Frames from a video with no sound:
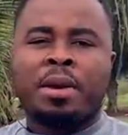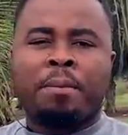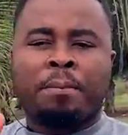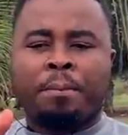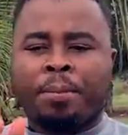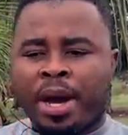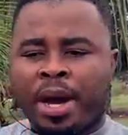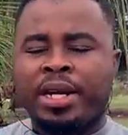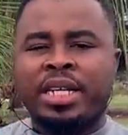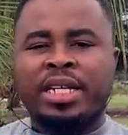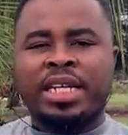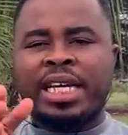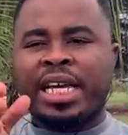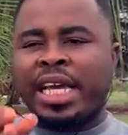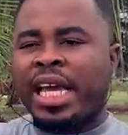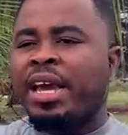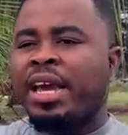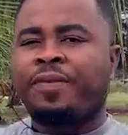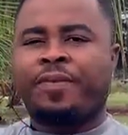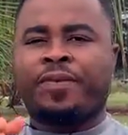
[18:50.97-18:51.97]
But
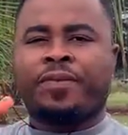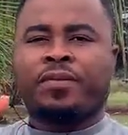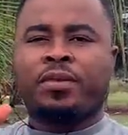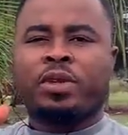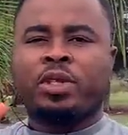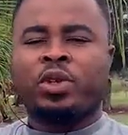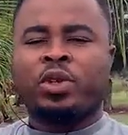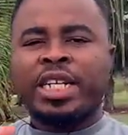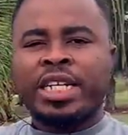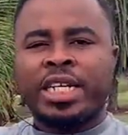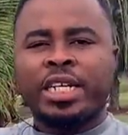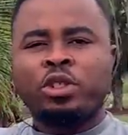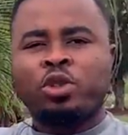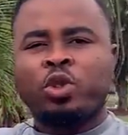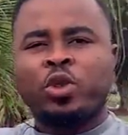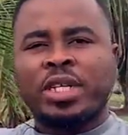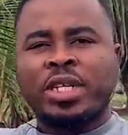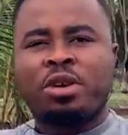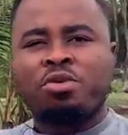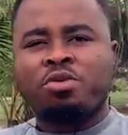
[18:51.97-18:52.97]
if you didn't
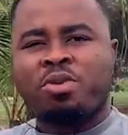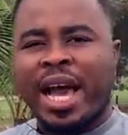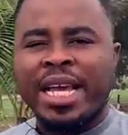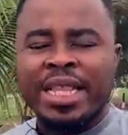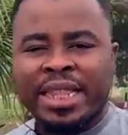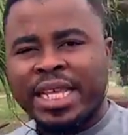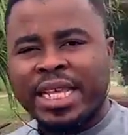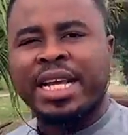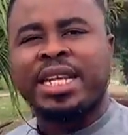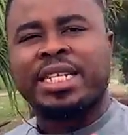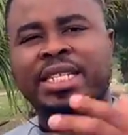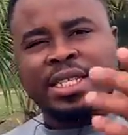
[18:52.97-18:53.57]
do the right thing,